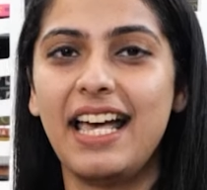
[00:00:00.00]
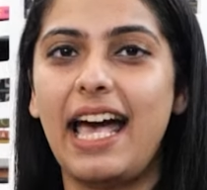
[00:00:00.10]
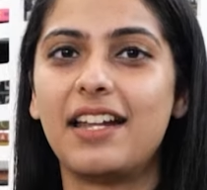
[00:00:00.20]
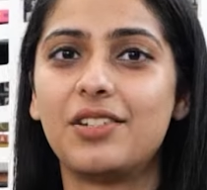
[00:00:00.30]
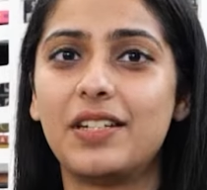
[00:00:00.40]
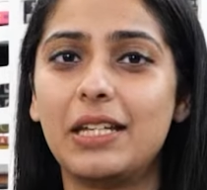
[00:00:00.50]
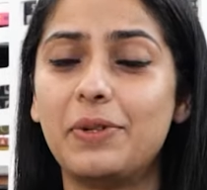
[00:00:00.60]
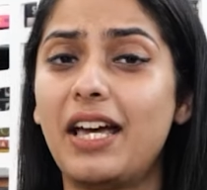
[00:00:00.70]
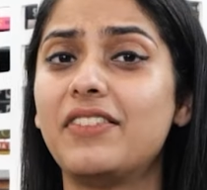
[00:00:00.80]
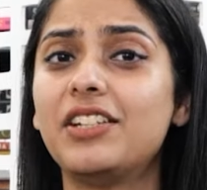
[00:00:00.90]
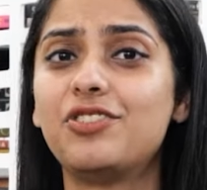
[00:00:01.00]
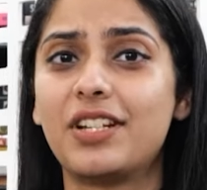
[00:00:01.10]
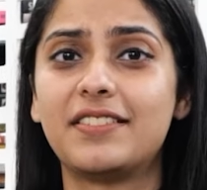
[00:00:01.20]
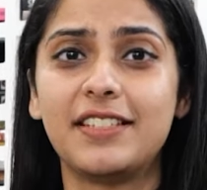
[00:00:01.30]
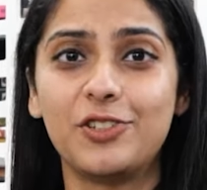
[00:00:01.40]
And today we have an
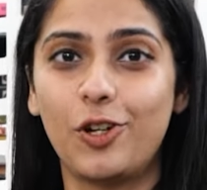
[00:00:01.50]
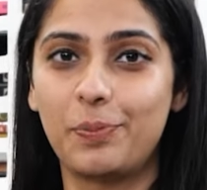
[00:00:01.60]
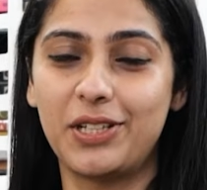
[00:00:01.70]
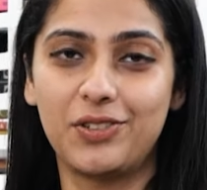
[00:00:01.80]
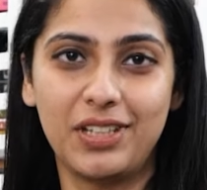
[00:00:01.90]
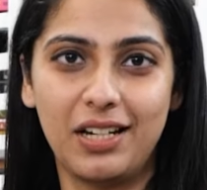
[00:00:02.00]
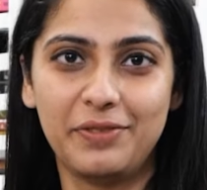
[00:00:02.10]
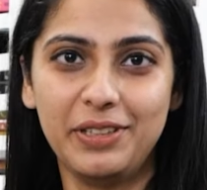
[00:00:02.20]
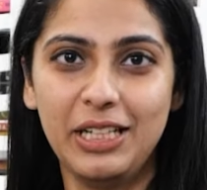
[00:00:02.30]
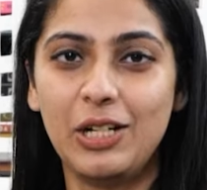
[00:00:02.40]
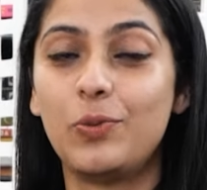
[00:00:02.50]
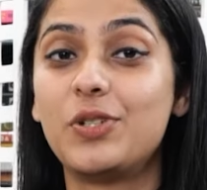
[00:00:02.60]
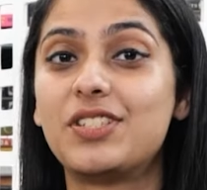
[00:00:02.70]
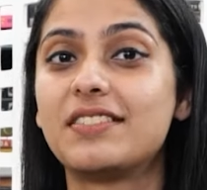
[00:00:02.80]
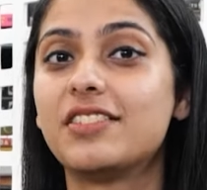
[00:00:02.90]
interesting topic to cover,
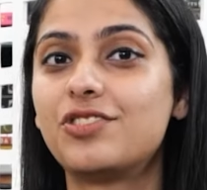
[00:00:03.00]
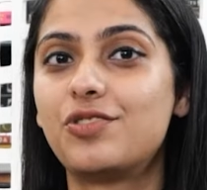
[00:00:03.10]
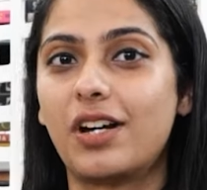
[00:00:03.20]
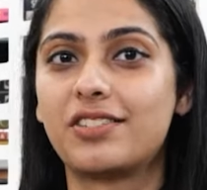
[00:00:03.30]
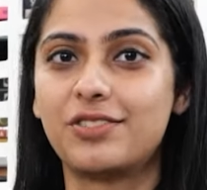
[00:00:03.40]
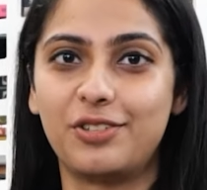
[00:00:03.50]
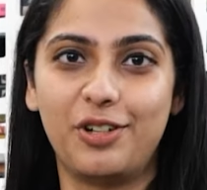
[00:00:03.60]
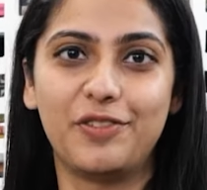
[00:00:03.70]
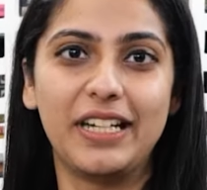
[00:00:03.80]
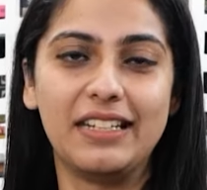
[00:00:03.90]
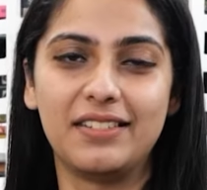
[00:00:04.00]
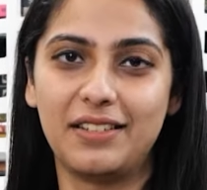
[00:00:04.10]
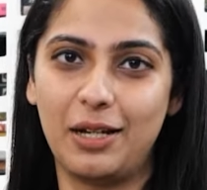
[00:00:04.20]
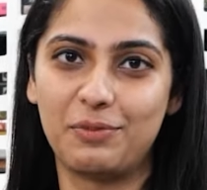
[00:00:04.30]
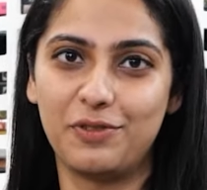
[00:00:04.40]
which is the structure of our Indian Armed